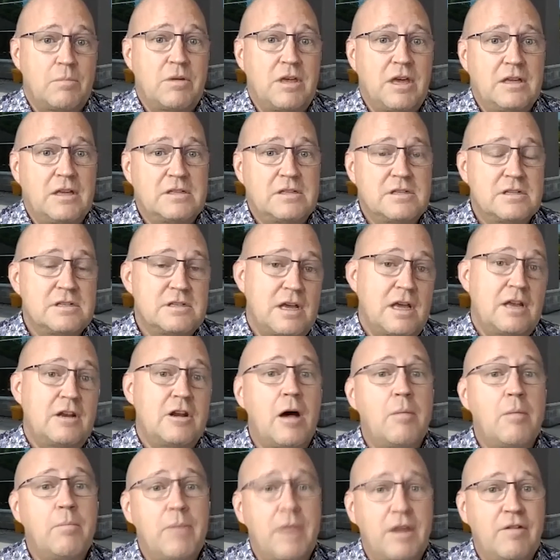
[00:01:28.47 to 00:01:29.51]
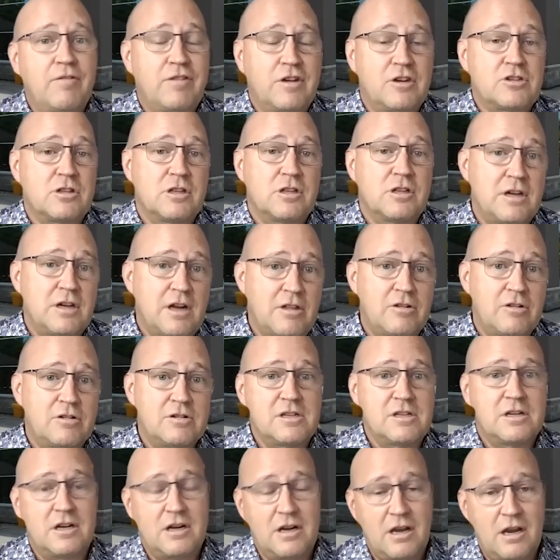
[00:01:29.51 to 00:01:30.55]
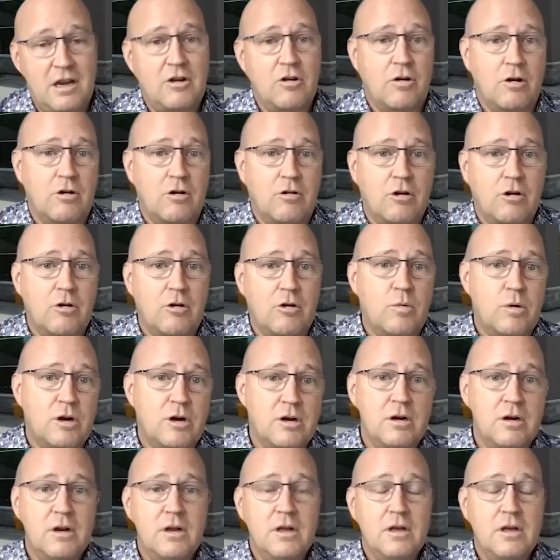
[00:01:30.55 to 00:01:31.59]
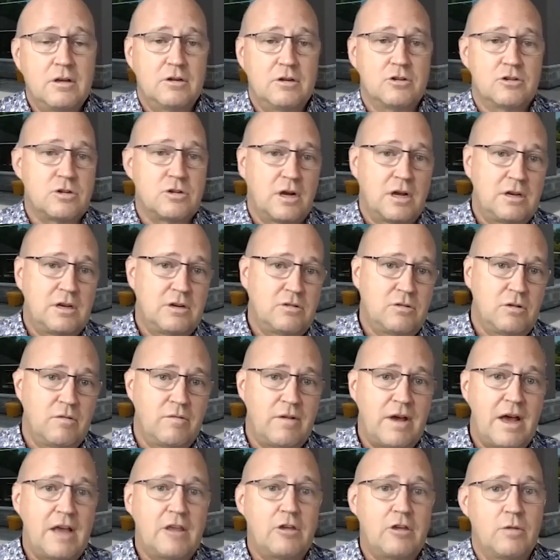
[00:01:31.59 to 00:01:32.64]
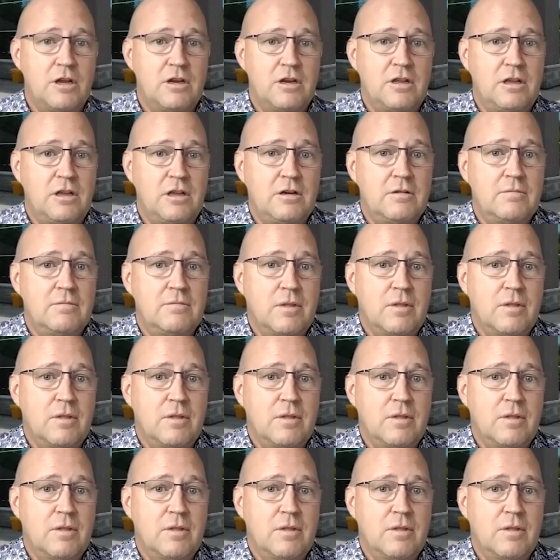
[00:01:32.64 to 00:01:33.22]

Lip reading: cases and not beneficial in others in an indoor grow where you're trying to evacuate heat.